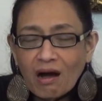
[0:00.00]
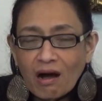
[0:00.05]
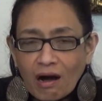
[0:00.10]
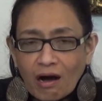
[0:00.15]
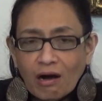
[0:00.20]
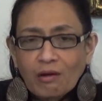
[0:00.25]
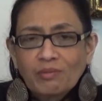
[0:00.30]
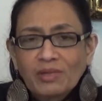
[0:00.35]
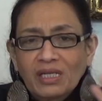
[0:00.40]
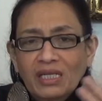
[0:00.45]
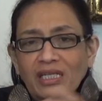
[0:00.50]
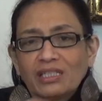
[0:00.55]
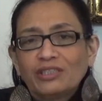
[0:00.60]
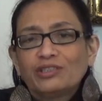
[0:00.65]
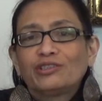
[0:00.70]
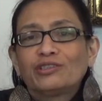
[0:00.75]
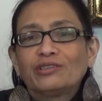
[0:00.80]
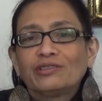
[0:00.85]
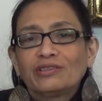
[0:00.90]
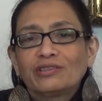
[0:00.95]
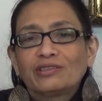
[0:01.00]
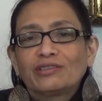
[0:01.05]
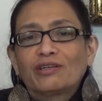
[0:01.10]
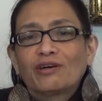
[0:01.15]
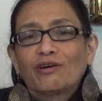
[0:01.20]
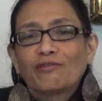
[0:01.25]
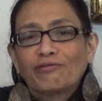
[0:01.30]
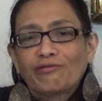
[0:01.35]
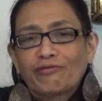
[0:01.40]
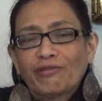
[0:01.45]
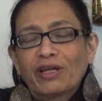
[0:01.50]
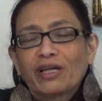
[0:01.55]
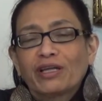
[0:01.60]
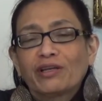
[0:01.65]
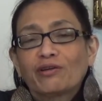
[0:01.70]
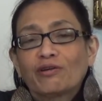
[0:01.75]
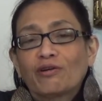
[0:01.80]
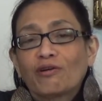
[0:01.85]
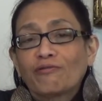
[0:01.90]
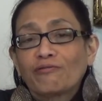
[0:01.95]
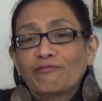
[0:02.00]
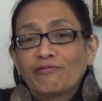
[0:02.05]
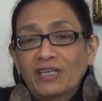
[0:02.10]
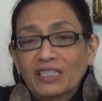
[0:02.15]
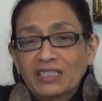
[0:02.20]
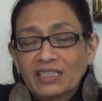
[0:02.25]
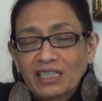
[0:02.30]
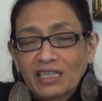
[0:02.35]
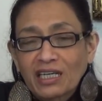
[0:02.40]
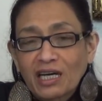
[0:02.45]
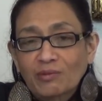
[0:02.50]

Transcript: are Malaysians afraid of facing